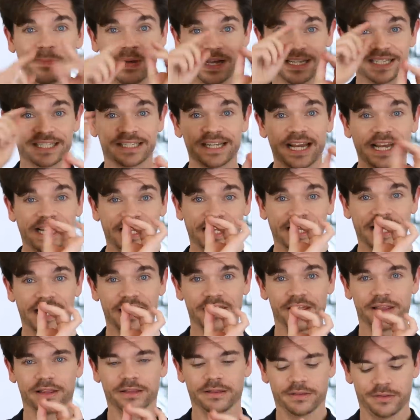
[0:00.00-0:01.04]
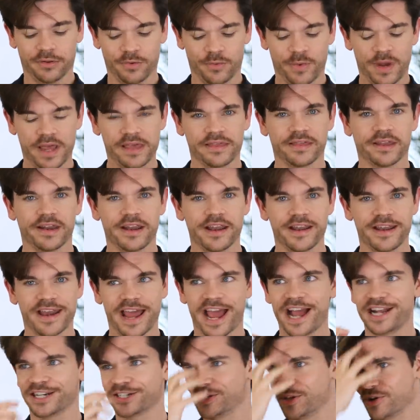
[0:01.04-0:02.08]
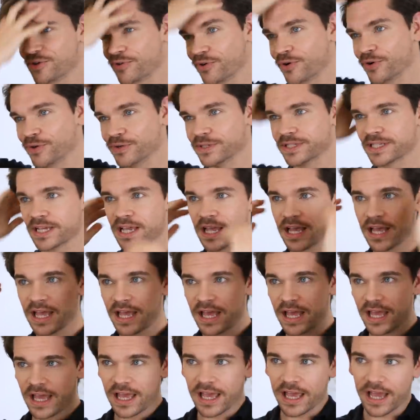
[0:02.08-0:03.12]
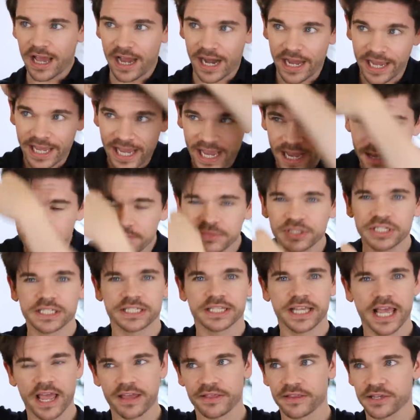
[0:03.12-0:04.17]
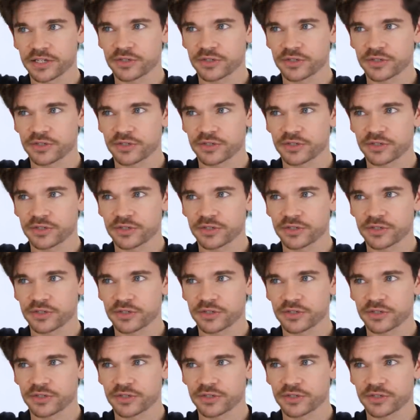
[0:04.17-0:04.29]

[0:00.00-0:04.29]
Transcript: by styling it the way that it naturally grows, I am just getting